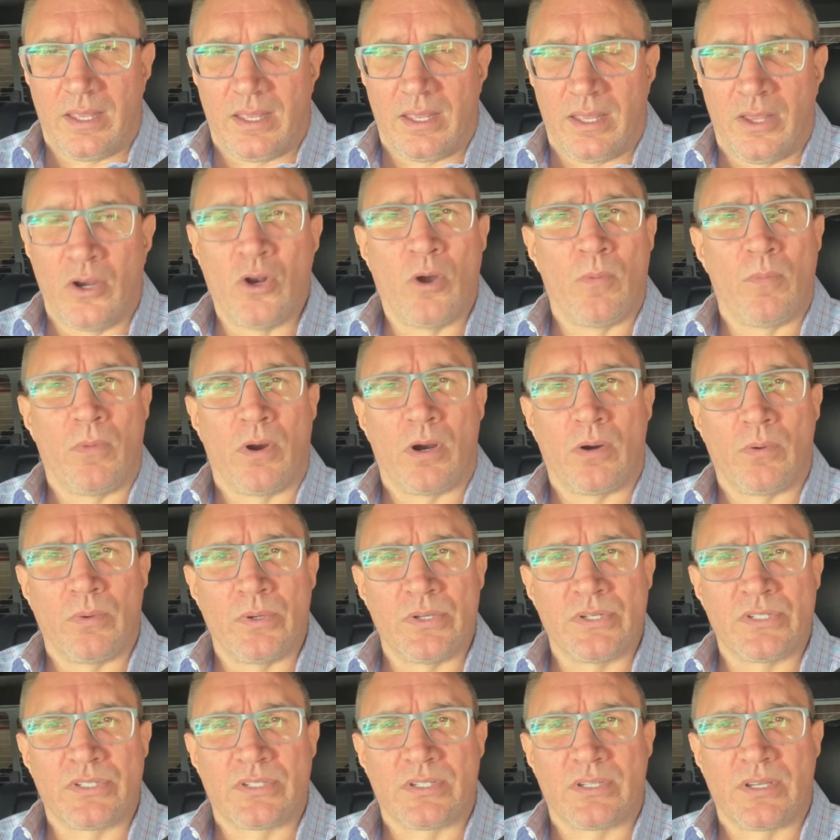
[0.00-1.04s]
And Omar
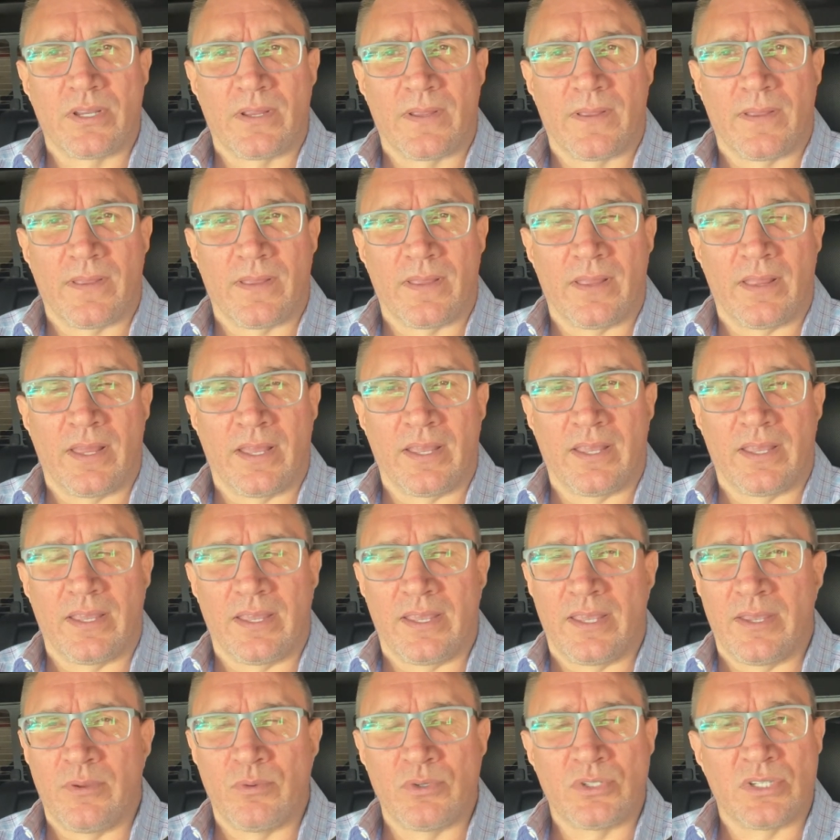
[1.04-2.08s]
was like,
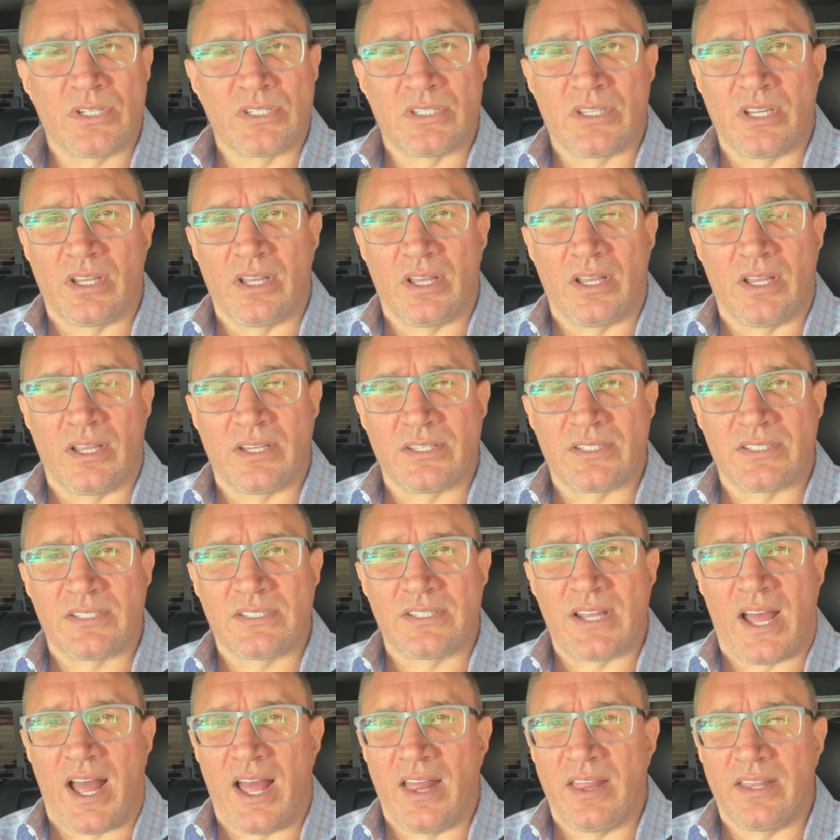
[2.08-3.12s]
he was just a, a
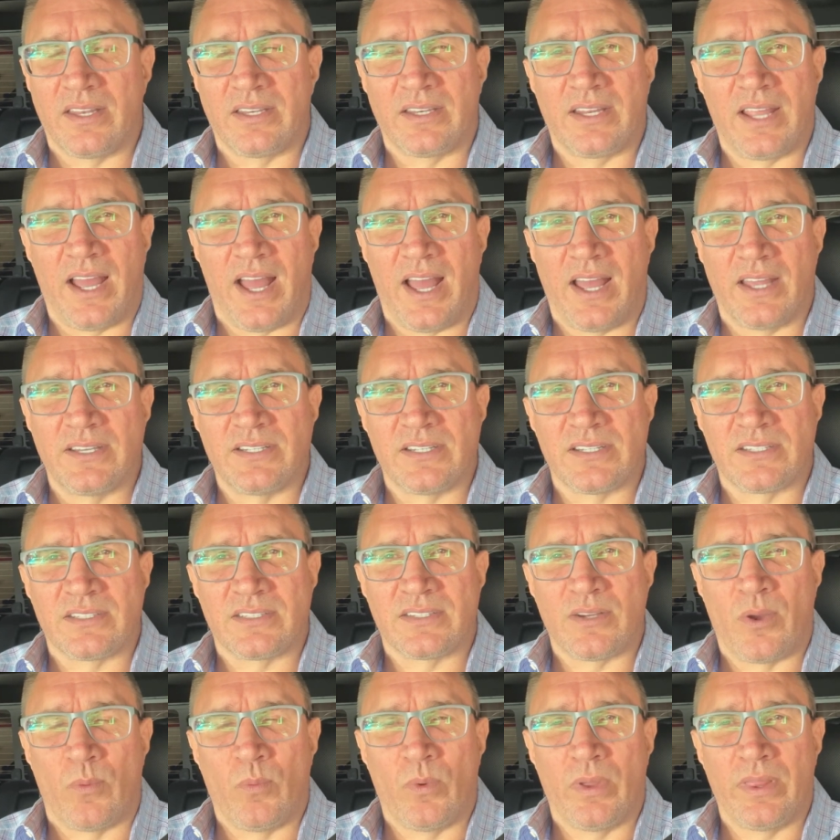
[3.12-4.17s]
solid guy, just
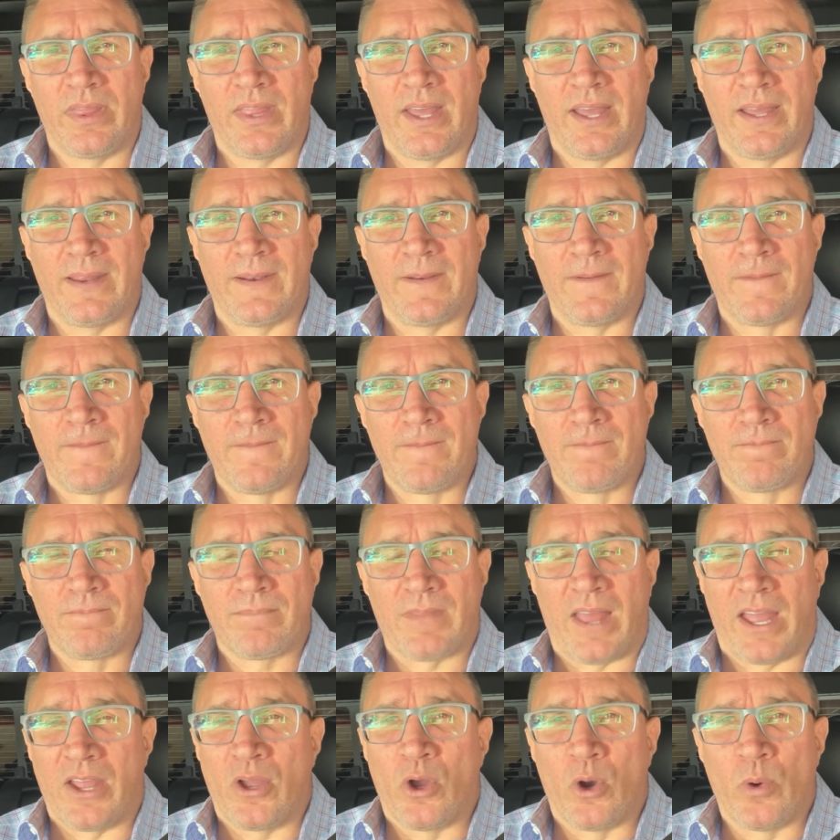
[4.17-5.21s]
someone that
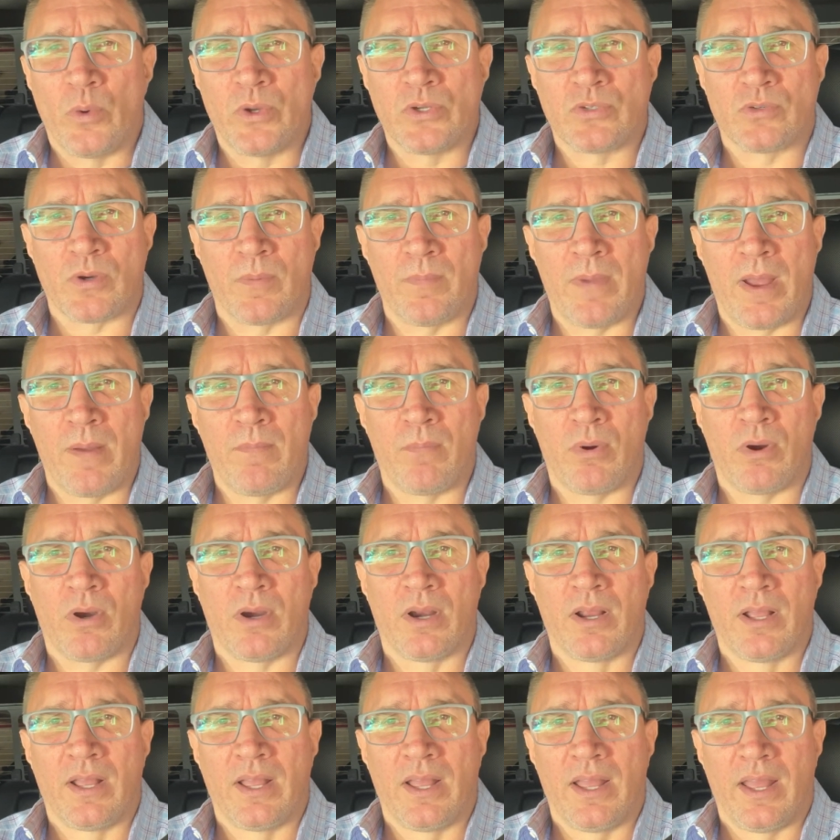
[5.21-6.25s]
I always remember.
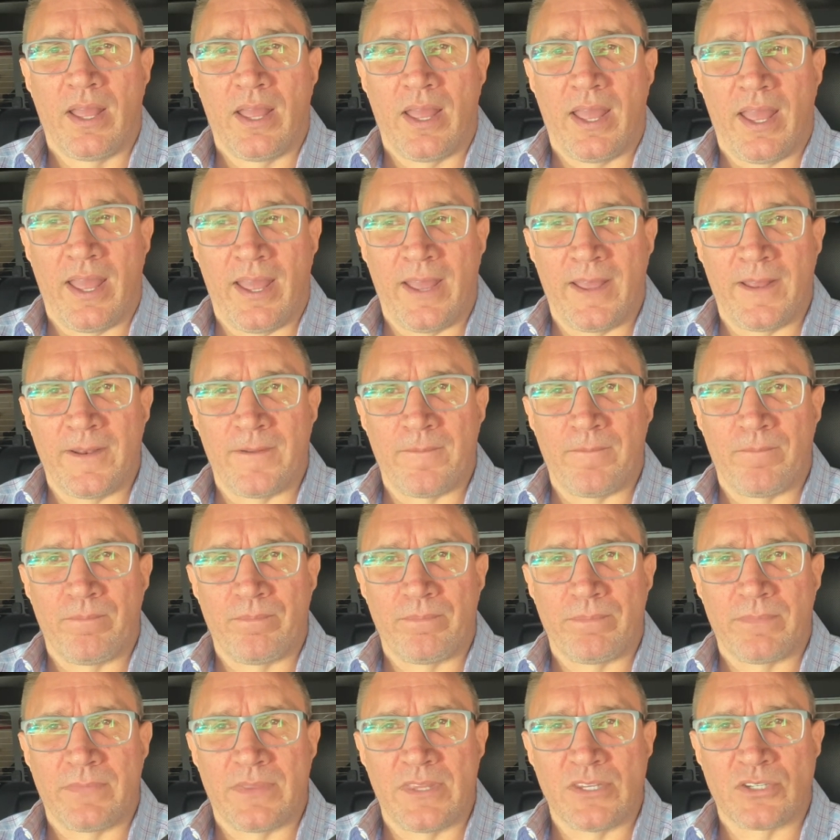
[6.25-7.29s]

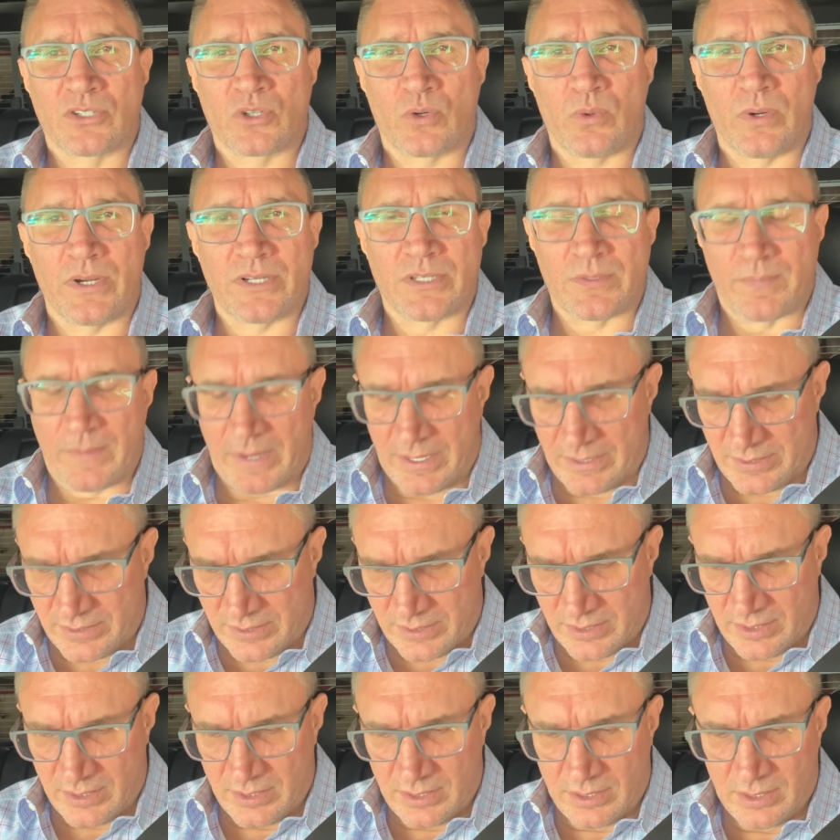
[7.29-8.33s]
And this
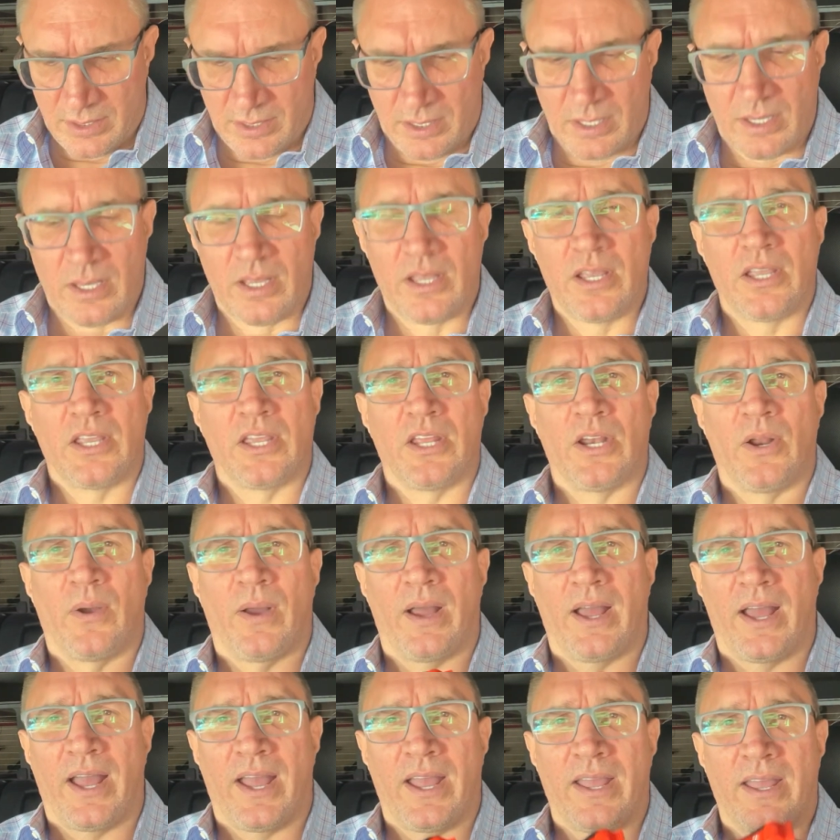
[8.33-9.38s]
Christmas, you know,
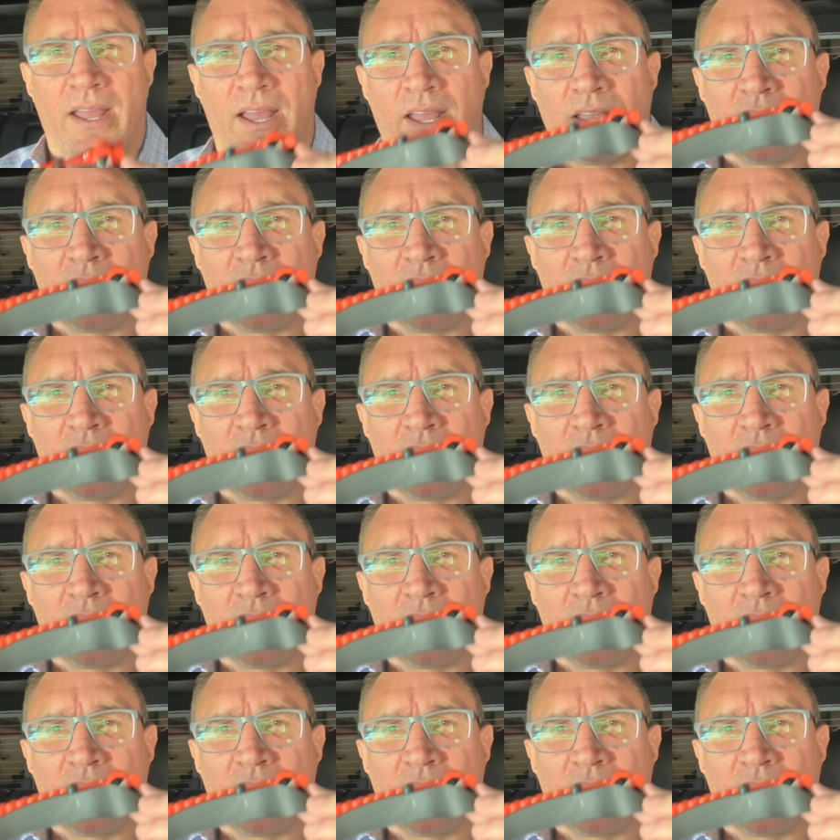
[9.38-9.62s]
I,